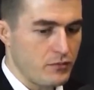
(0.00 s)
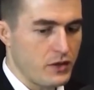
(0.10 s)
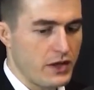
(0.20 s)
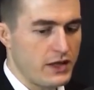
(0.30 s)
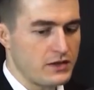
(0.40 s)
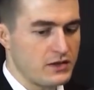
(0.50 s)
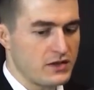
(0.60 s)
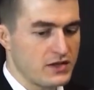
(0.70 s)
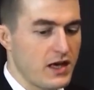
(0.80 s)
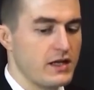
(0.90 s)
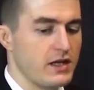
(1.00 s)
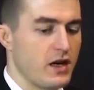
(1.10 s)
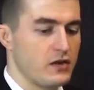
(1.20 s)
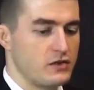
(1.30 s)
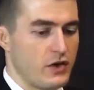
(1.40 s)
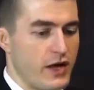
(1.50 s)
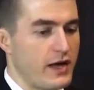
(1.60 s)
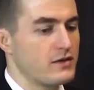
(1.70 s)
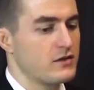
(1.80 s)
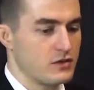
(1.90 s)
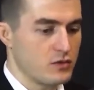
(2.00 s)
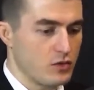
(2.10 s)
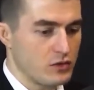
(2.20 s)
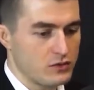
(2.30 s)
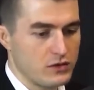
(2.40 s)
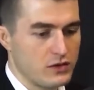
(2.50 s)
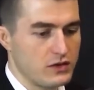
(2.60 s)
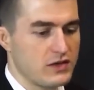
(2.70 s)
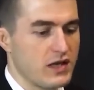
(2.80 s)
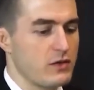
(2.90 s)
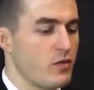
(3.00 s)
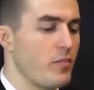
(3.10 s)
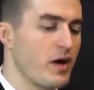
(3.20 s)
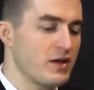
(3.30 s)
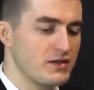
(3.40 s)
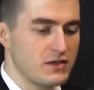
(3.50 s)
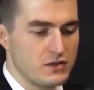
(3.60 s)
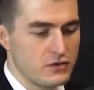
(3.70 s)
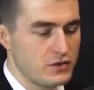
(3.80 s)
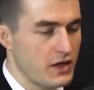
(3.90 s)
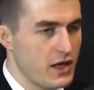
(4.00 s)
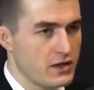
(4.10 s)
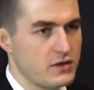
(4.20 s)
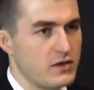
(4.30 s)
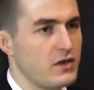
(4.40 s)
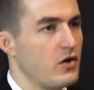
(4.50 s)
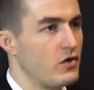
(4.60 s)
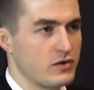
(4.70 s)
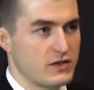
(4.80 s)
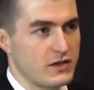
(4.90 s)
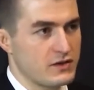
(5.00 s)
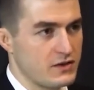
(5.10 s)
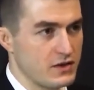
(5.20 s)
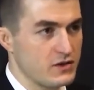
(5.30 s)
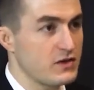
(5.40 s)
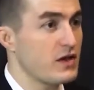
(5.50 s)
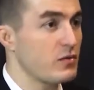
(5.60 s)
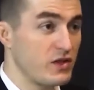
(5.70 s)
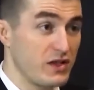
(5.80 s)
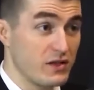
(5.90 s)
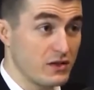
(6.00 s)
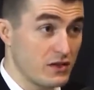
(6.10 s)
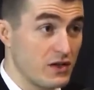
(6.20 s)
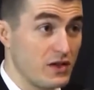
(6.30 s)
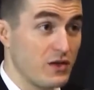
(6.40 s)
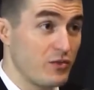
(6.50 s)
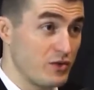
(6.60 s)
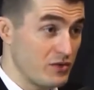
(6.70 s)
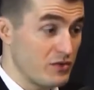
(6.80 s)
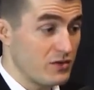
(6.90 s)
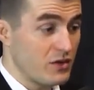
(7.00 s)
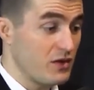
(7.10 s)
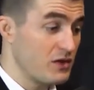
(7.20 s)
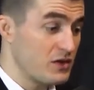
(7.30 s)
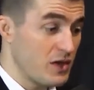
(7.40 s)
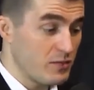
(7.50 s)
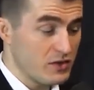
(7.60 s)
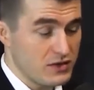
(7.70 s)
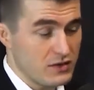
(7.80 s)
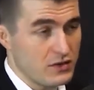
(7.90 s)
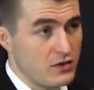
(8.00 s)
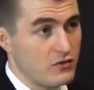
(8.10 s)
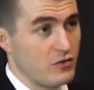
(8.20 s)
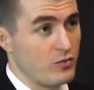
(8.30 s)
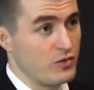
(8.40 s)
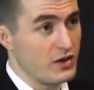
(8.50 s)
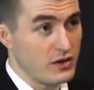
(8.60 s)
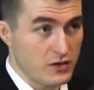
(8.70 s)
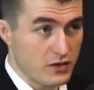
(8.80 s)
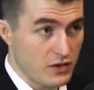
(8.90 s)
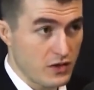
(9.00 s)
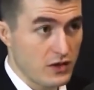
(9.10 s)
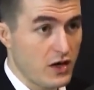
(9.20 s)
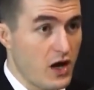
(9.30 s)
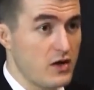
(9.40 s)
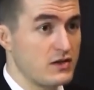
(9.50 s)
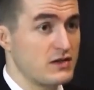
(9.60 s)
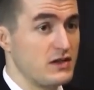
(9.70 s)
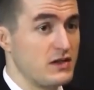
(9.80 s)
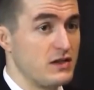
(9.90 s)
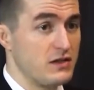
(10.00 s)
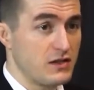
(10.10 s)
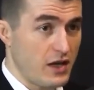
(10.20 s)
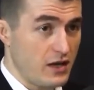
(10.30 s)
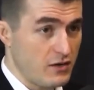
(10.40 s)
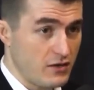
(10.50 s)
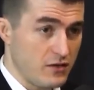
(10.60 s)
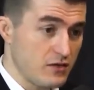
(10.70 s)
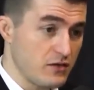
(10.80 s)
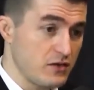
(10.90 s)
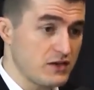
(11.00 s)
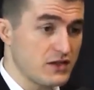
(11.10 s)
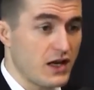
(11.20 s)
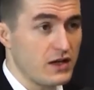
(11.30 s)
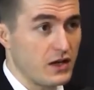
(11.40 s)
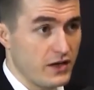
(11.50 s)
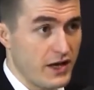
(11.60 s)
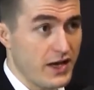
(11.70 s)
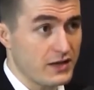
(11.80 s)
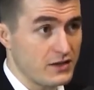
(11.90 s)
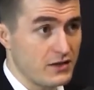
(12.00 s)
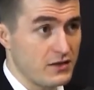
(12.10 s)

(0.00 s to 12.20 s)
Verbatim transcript: in deciding how to act in this world, in deciding what policy to enact, all those kinds of things? Just like with Hitler, when Chamberlain's in the room with Hitler, how does he decide how to act?